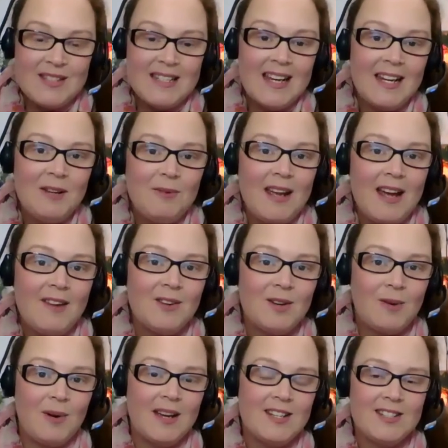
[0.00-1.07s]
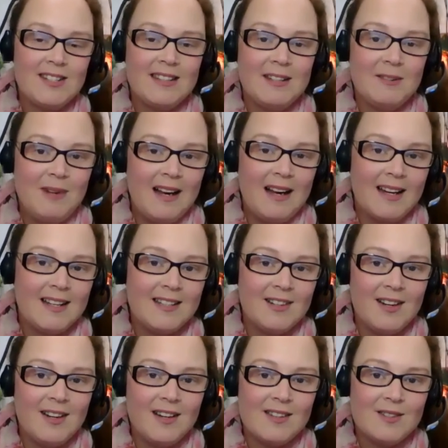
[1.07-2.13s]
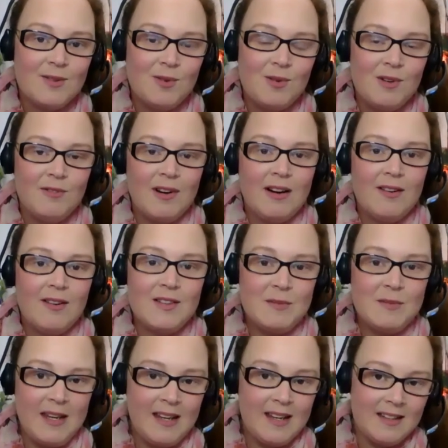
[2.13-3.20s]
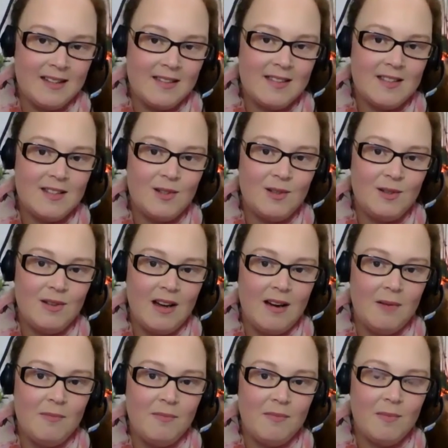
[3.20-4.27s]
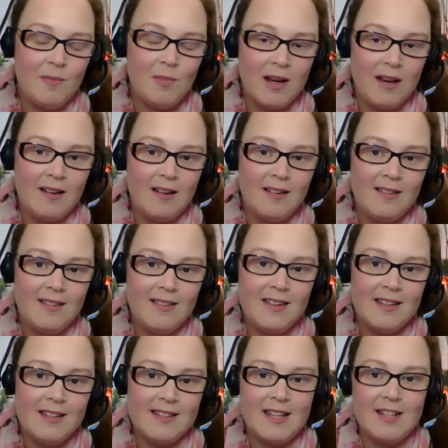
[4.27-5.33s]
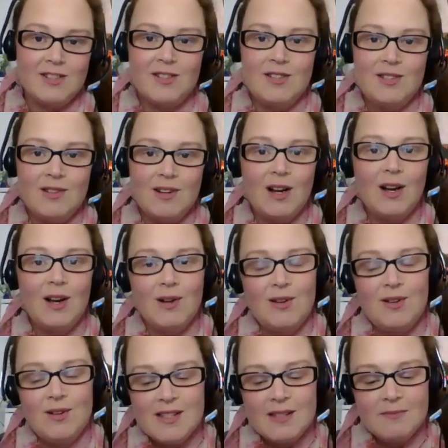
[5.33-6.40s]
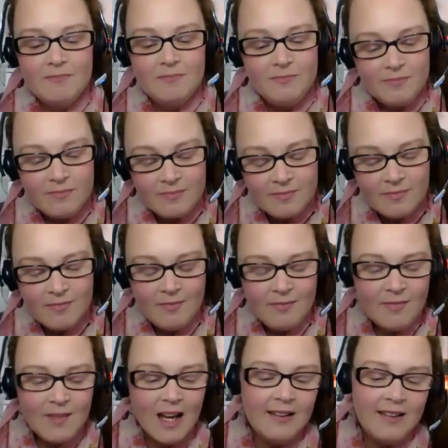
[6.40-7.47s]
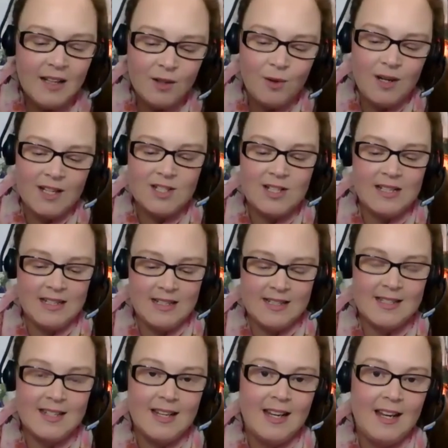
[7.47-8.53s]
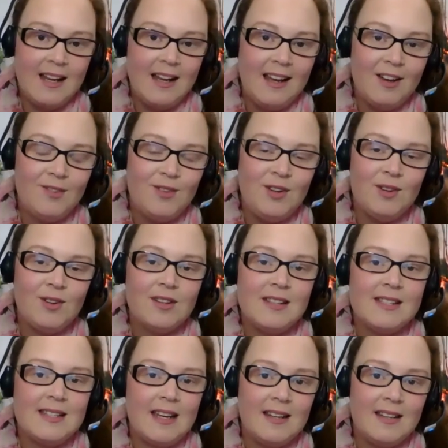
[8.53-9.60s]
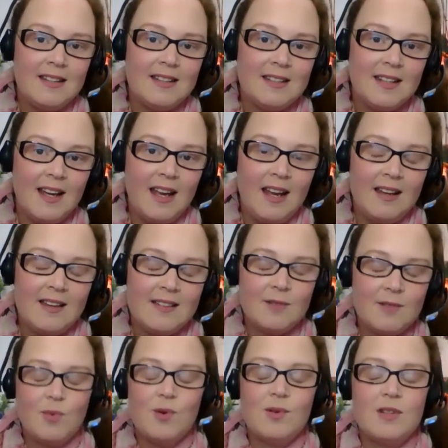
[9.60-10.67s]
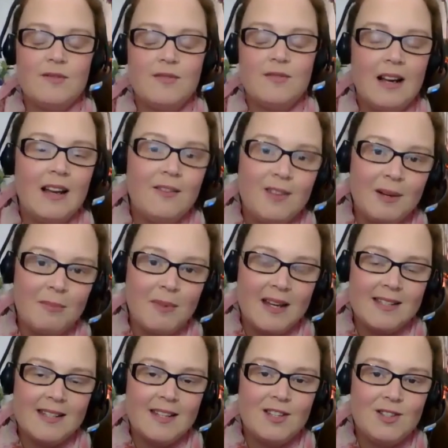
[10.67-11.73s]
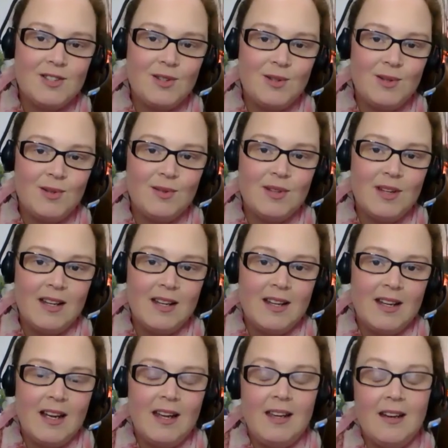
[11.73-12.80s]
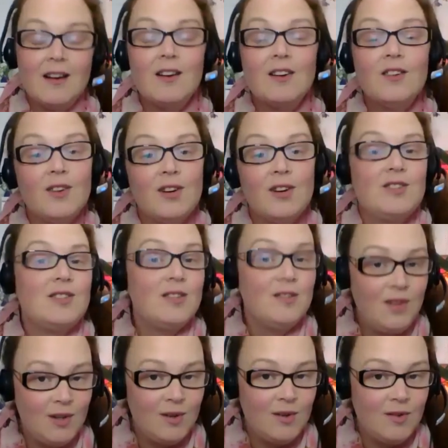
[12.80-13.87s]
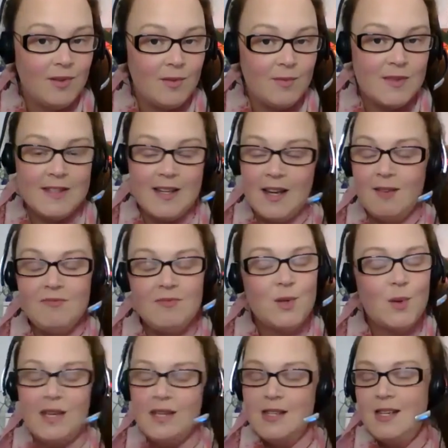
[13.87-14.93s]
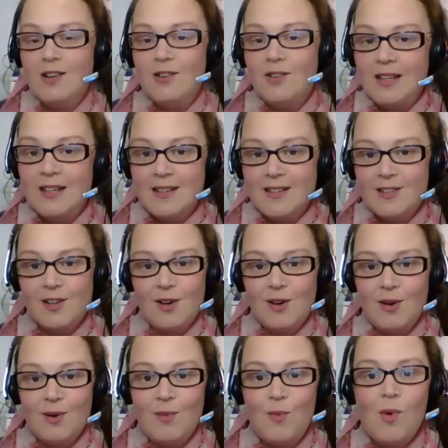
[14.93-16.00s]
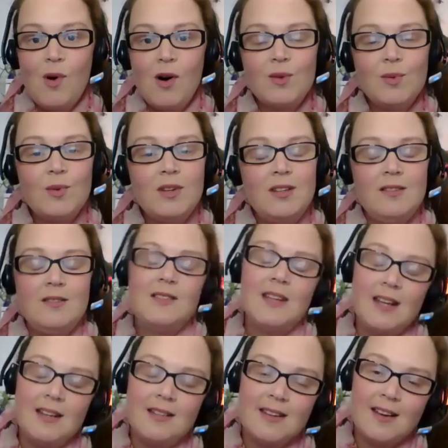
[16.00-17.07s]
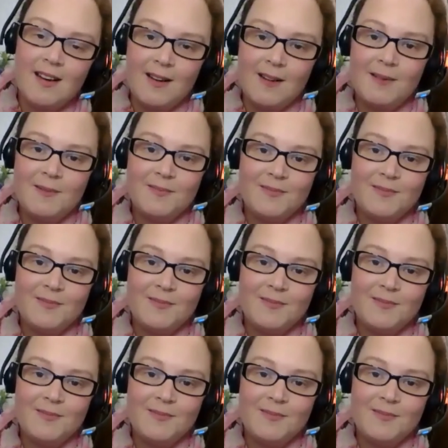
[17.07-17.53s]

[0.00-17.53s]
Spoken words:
So, Dani, we have a question that we like to ask all of our speakers to bring the session to a close. And that question is, if you could send a supportive and loving message to a younger version of you from, say, 20 odd years ago, what would you say to her?